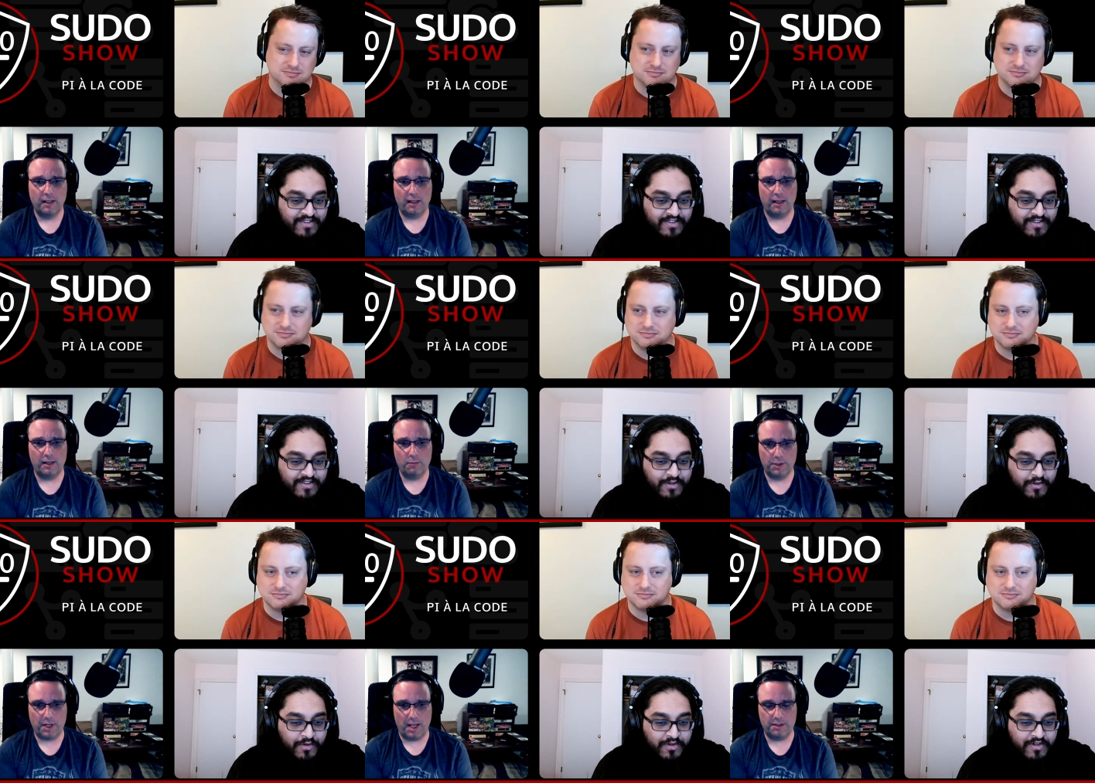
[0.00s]
Speaker 1: in
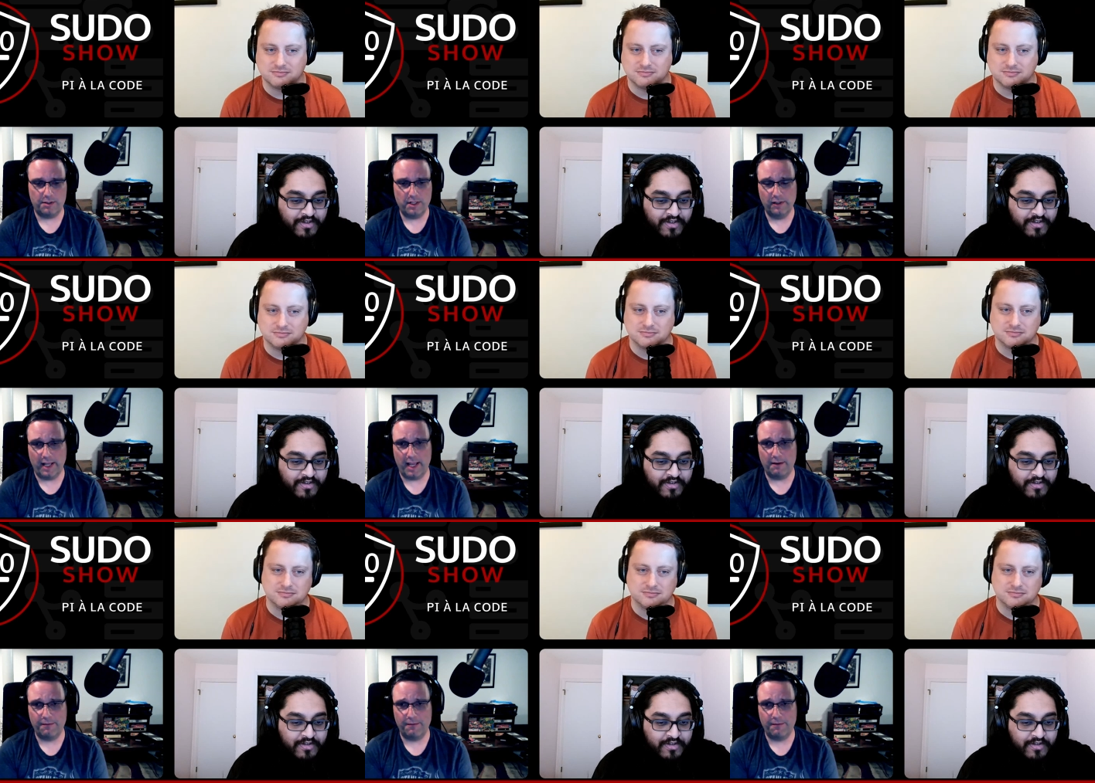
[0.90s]
which case Neil ate